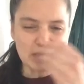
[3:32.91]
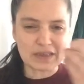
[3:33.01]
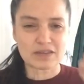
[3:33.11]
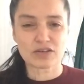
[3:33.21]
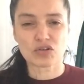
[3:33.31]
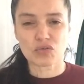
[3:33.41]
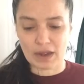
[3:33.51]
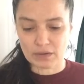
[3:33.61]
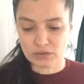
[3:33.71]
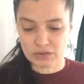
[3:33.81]
It's a
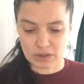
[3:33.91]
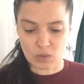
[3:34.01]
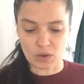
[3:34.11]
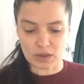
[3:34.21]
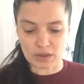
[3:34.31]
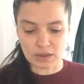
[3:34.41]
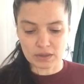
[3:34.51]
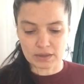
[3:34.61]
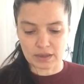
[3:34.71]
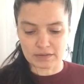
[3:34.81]
grounding oil
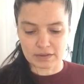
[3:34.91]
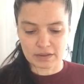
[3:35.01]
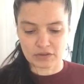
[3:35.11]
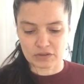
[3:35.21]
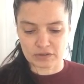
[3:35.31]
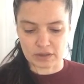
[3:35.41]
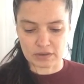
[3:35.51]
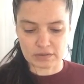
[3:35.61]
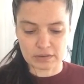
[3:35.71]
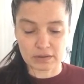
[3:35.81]
that teaches
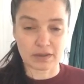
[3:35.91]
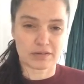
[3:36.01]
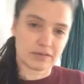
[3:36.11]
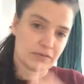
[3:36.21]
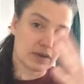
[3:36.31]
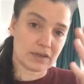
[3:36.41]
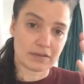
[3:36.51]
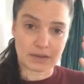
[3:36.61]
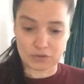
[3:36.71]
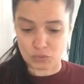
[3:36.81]
us that
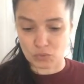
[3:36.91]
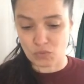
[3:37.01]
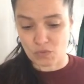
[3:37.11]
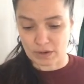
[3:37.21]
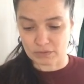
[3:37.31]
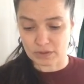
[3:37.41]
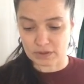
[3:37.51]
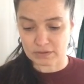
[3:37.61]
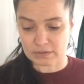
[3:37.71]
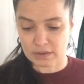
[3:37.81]
divinity is all around
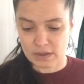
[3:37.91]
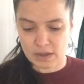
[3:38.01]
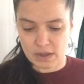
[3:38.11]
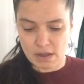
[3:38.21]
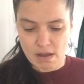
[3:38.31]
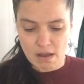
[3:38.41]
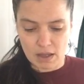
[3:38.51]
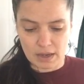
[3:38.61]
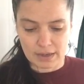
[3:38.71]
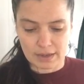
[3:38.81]
us,
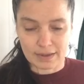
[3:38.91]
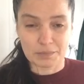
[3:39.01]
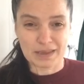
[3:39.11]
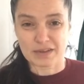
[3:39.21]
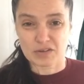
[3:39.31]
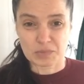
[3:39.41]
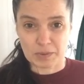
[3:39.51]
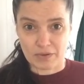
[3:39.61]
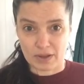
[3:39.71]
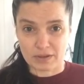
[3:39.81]
and it can be
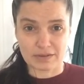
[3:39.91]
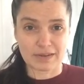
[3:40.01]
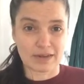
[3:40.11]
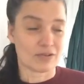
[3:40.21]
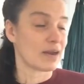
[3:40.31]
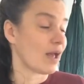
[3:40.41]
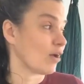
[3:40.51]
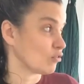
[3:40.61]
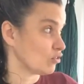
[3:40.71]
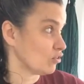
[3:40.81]
experienced here and
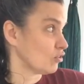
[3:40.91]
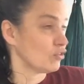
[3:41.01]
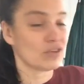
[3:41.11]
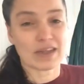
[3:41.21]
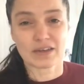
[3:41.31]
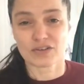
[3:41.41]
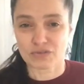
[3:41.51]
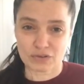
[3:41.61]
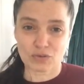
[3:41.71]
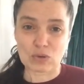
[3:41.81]
now, just as nature
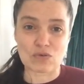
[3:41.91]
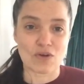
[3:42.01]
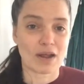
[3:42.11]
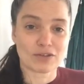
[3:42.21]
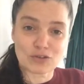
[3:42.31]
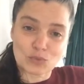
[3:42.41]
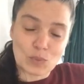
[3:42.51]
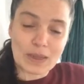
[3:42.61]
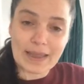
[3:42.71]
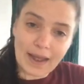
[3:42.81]
is all around us, and
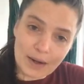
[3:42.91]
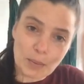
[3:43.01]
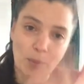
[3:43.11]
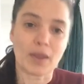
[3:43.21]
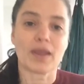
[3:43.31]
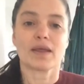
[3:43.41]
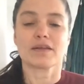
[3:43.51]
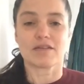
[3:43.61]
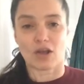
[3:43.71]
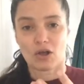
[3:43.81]
we can bring it
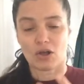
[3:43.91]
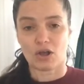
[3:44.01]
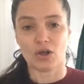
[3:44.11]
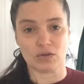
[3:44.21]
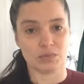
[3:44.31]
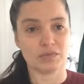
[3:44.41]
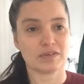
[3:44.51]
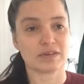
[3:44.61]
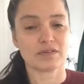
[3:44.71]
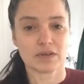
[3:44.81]
into our homes,
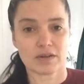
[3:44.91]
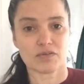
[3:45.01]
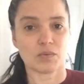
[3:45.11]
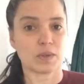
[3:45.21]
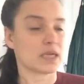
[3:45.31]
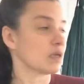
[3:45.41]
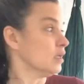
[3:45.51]
even if we